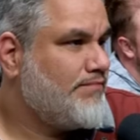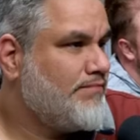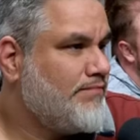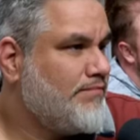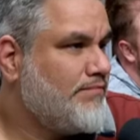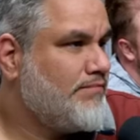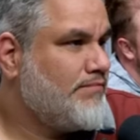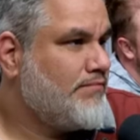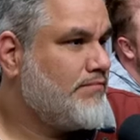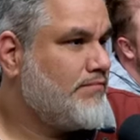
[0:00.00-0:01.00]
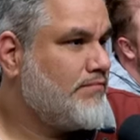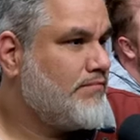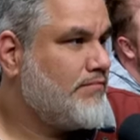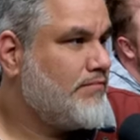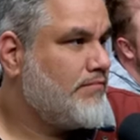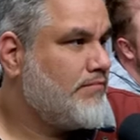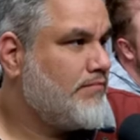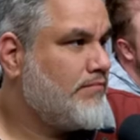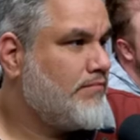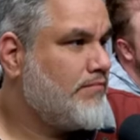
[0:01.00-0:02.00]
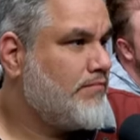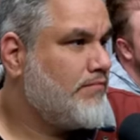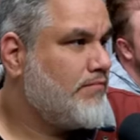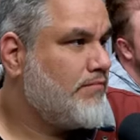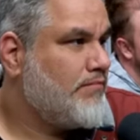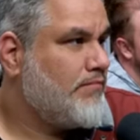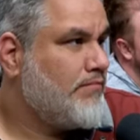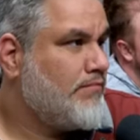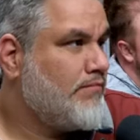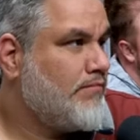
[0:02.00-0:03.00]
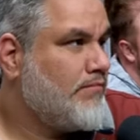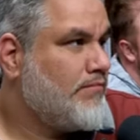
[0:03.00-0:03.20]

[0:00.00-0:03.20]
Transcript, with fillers: Oh, rounds. I think we've been playing this cube match for uh, seven hours,